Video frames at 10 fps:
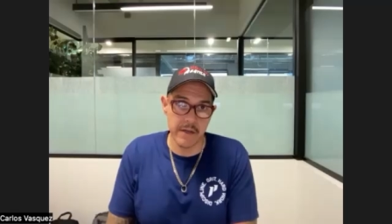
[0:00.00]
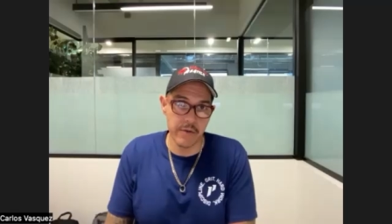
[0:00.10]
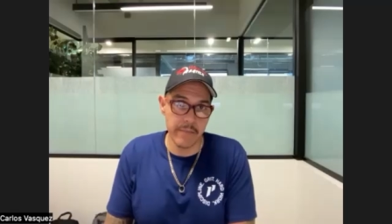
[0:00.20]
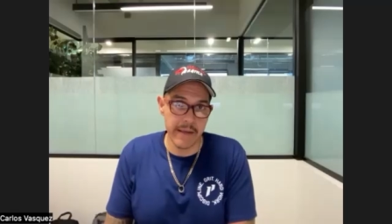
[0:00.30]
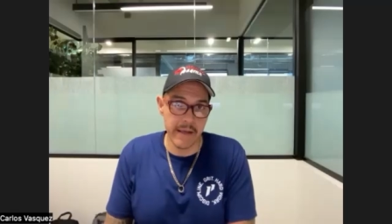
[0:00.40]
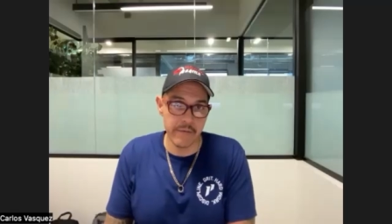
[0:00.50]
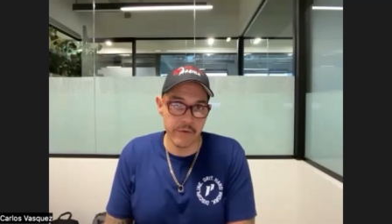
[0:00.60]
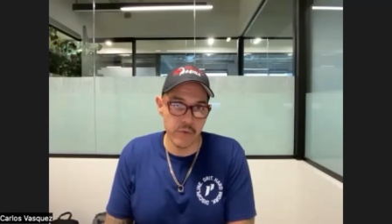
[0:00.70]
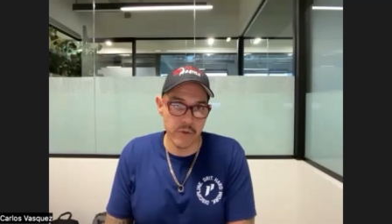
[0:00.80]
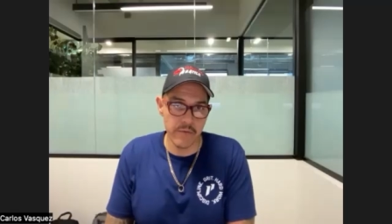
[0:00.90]
man for
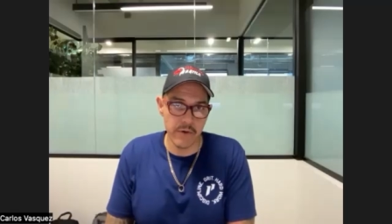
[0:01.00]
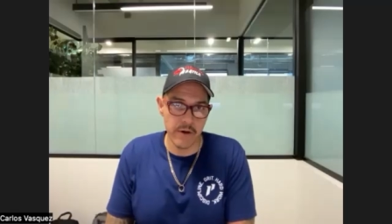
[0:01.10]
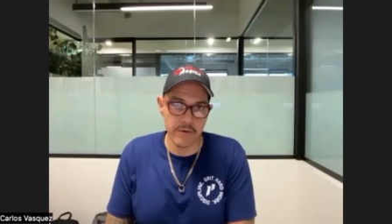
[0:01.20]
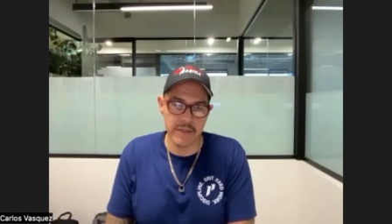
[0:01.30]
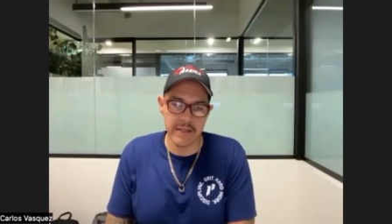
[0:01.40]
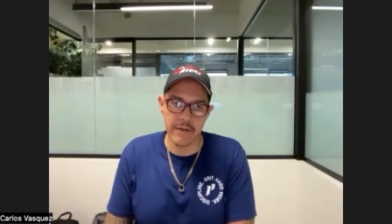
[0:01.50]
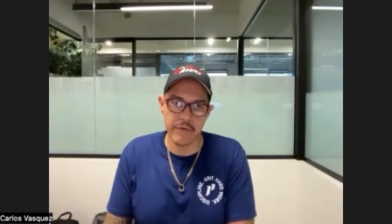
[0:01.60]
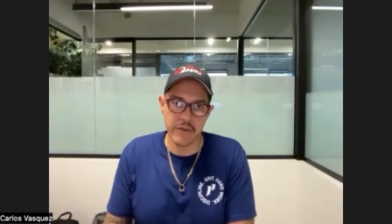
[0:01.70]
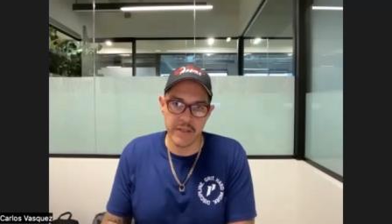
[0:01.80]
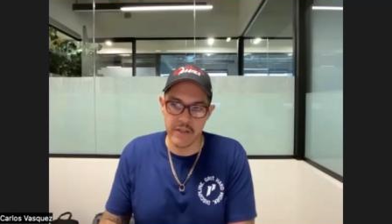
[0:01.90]
24 hours a day
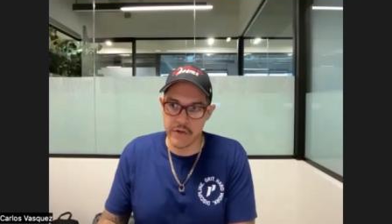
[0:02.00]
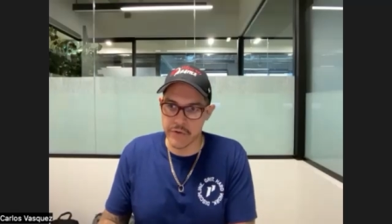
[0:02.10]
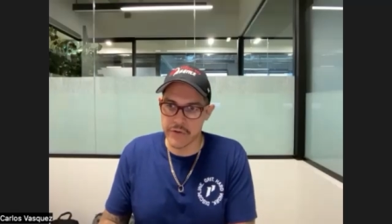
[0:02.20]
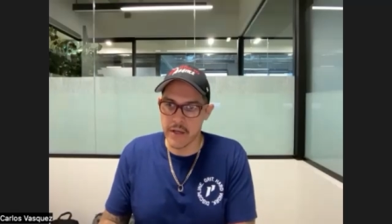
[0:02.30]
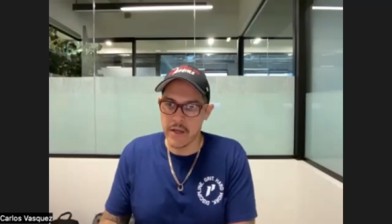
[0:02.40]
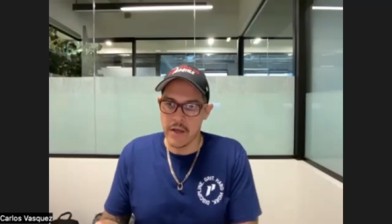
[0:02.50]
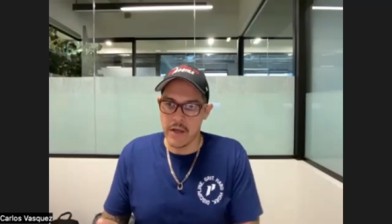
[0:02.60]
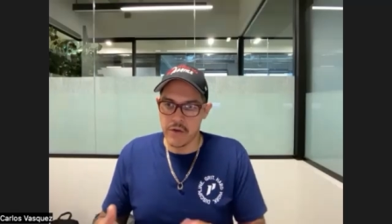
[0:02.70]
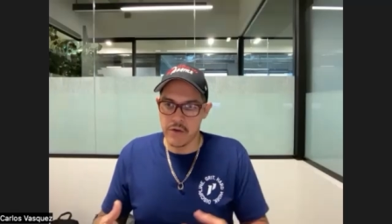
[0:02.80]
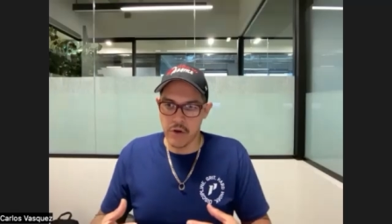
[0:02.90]
for years,
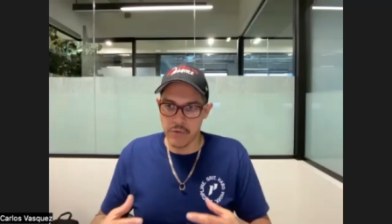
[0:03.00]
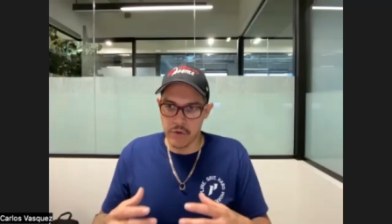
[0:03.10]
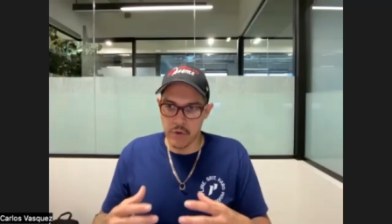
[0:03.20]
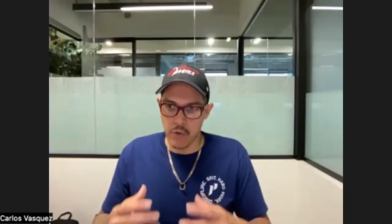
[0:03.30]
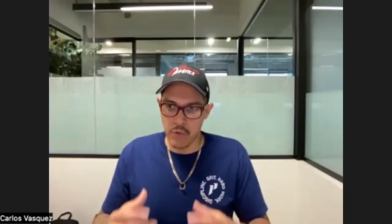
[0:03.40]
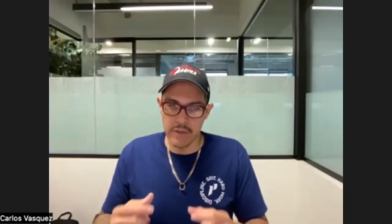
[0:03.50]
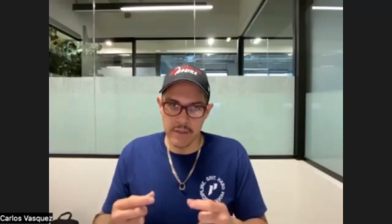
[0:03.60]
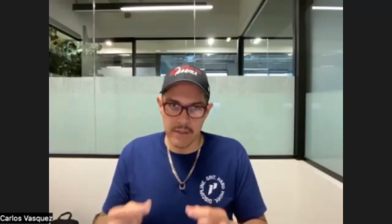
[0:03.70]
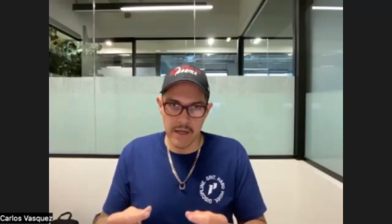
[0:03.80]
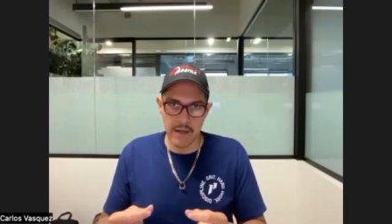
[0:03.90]
you know, the only
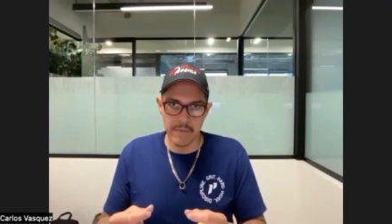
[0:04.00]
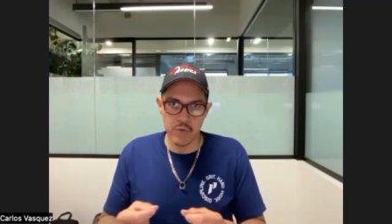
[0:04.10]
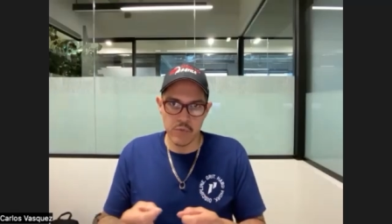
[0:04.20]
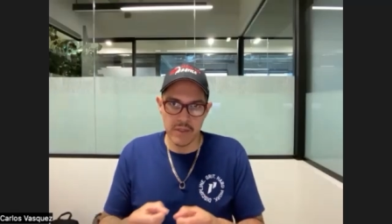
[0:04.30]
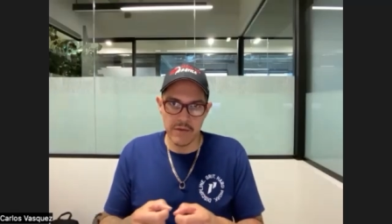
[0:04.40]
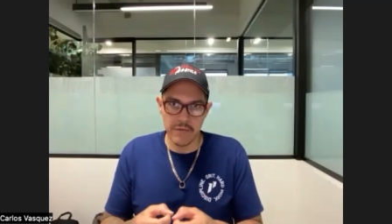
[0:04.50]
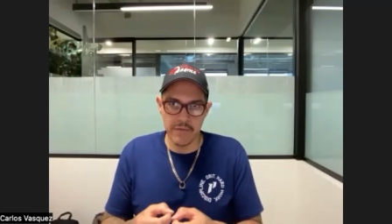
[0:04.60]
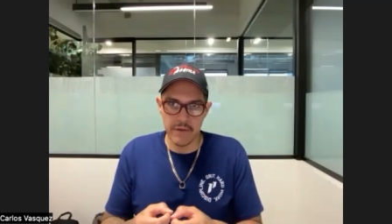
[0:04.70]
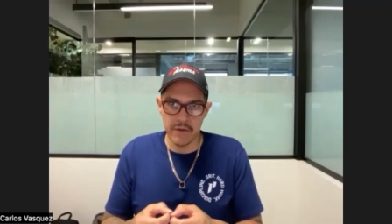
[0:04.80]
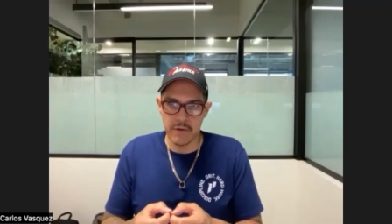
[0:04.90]
time you really
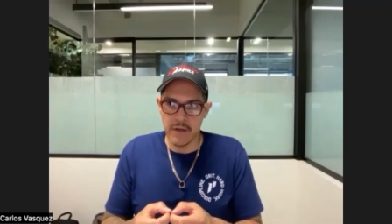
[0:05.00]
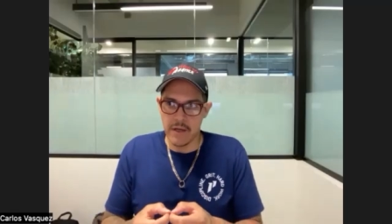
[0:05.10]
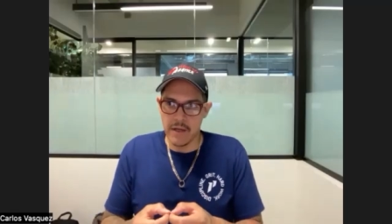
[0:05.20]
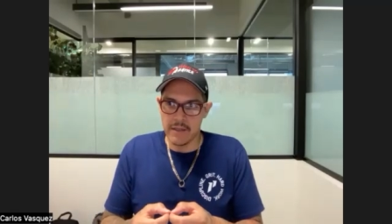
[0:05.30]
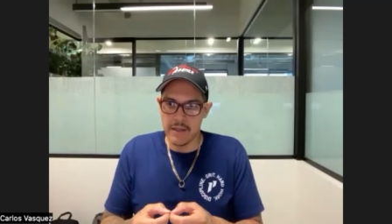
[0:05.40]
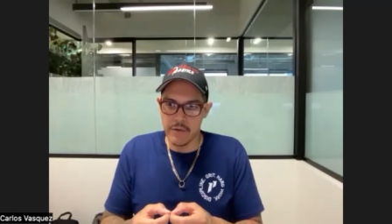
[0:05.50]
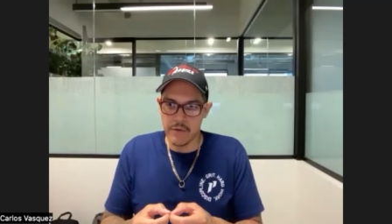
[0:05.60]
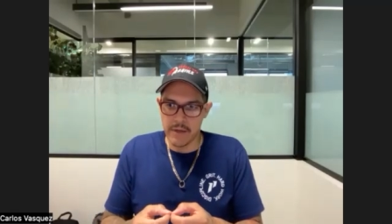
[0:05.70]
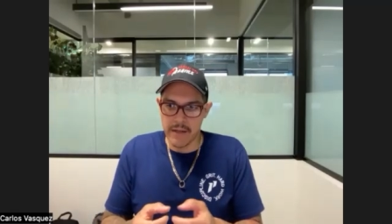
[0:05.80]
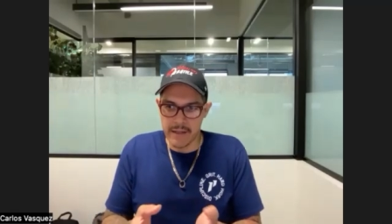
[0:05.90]
feel that you
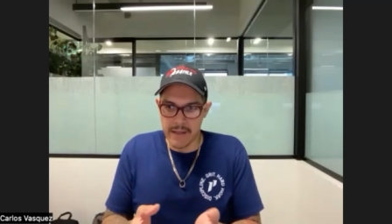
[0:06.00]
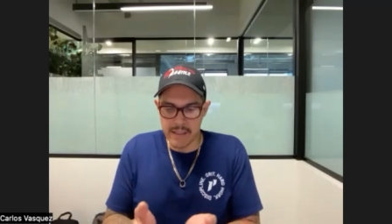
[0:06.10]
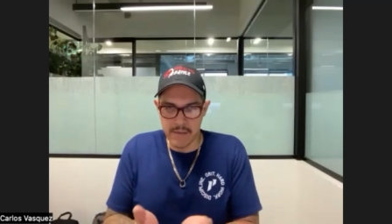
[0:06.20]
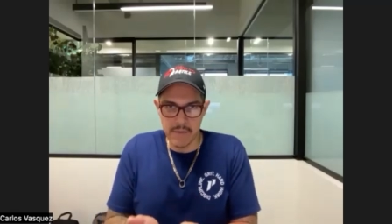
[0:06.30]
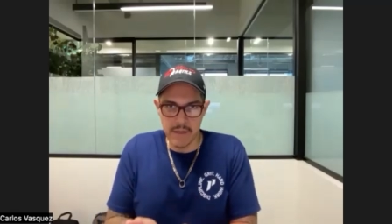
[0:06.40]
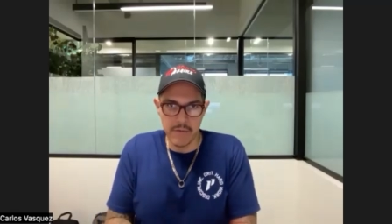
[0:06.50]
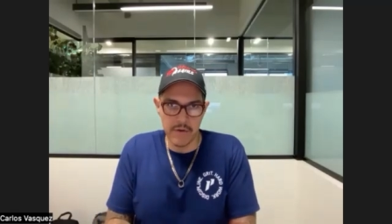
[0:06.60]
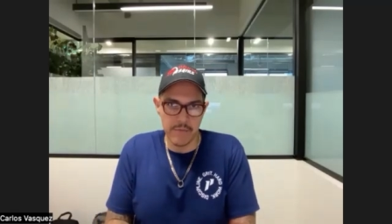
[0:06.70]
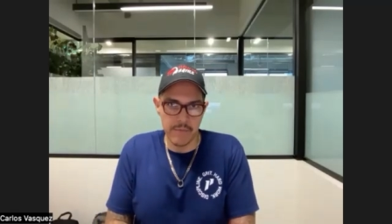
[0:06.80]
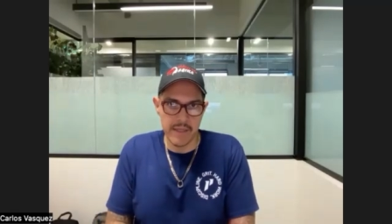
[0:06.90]
can get like some level
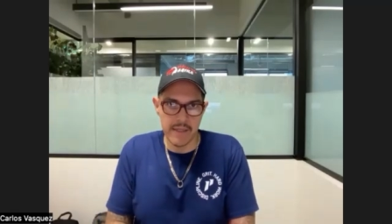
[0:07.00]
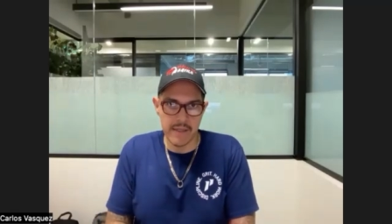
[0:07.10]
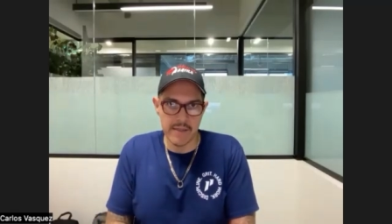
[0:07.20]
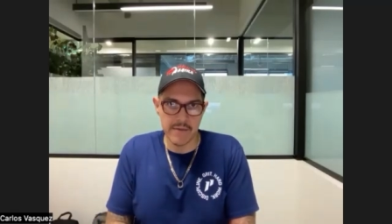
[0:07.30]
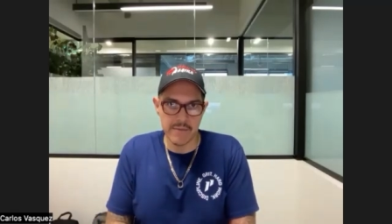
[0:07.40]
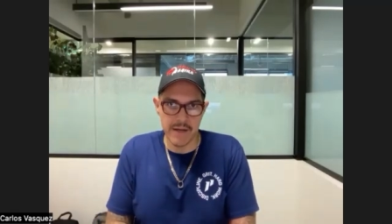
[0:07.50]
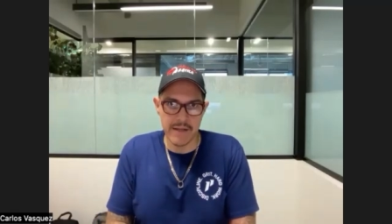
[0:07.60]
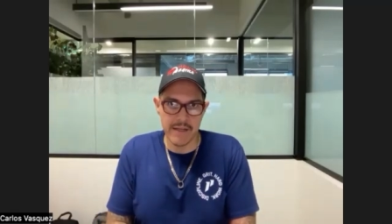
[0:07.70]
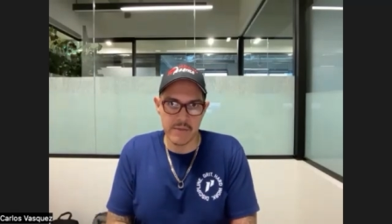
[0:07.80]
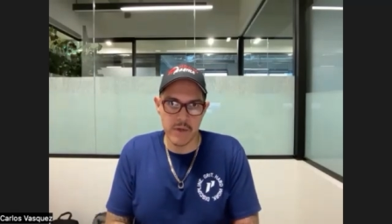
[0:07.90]
of peace,
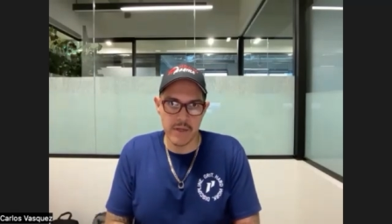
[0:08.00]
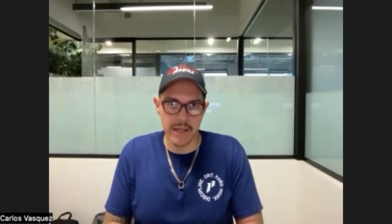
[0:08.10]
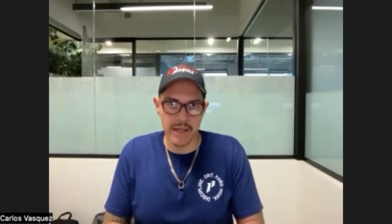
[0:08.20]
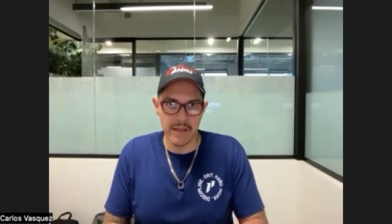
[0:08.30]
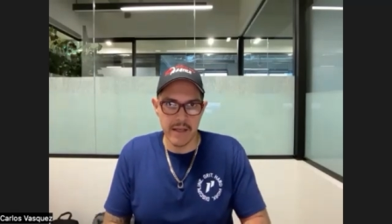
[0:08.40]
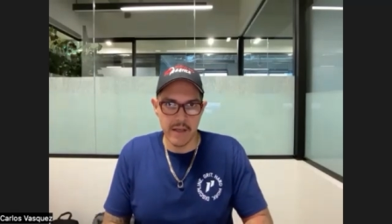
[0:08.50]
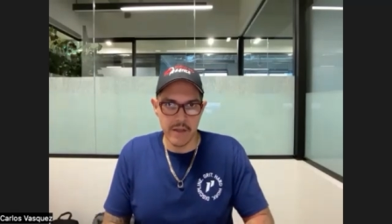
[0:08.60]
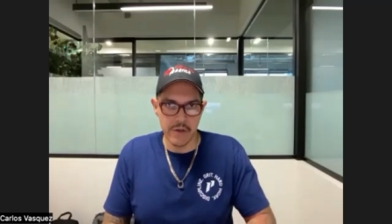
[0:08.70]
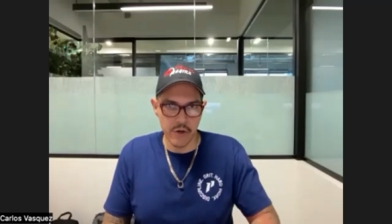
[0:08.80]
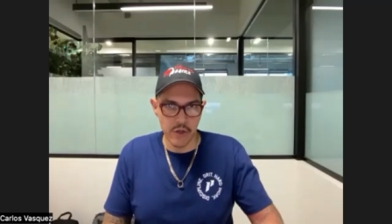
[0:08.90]
right, is when like
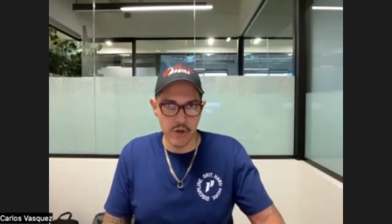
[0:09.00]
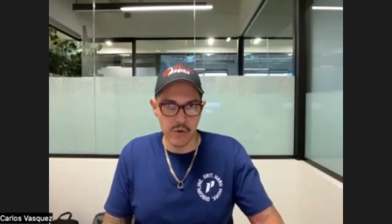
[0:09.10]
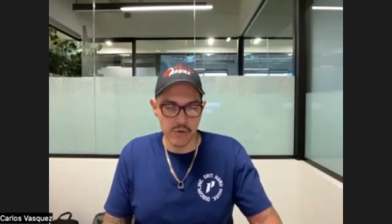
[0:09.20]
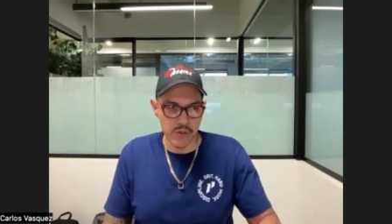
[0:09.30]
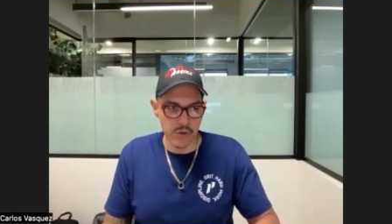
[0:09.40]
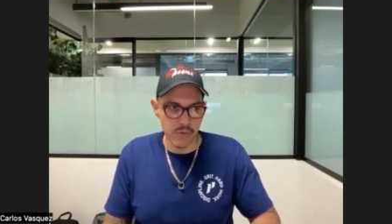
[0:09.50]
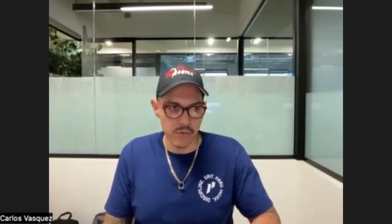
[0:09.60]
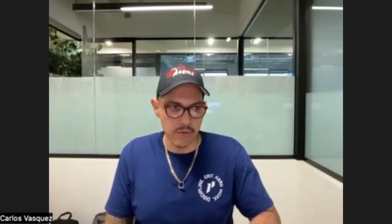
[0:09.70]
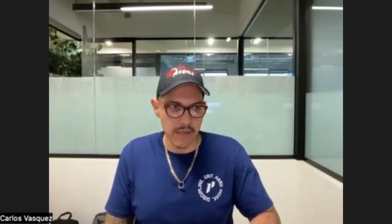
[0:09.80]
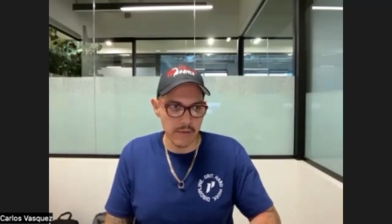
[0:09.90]
you're alone.
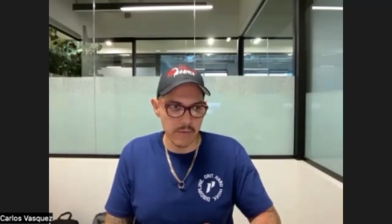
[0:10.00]
So like